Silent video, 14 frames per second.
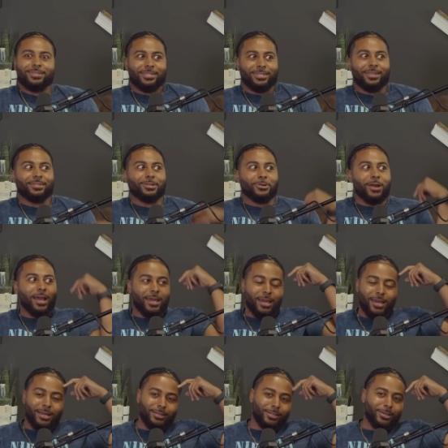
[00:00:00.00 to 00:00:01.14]
Like, she's a
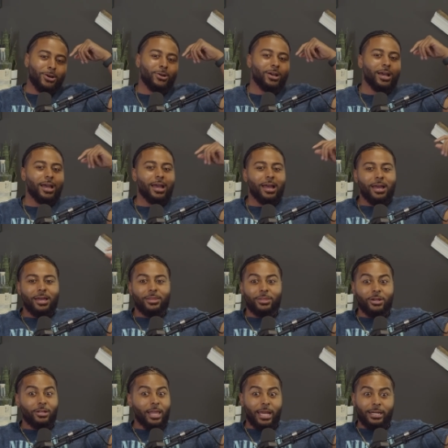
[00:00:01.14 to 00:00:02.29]
crackhead. So
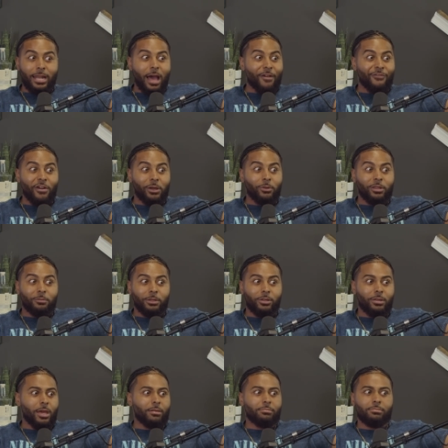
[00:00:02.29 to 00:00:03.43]
they're like not fucking with me. They're
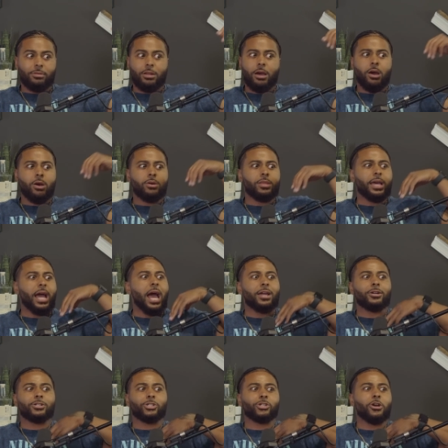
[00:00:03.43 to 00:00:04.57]
like, no. Like I
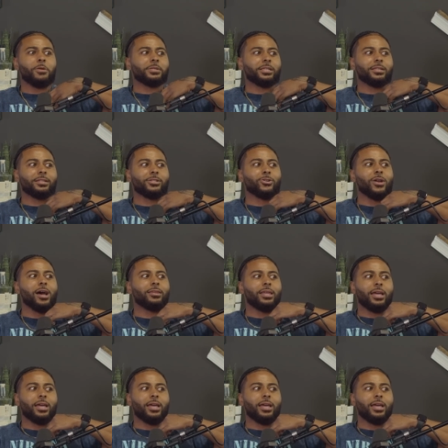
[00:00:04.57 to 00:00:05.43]
hear chirps in the crowd.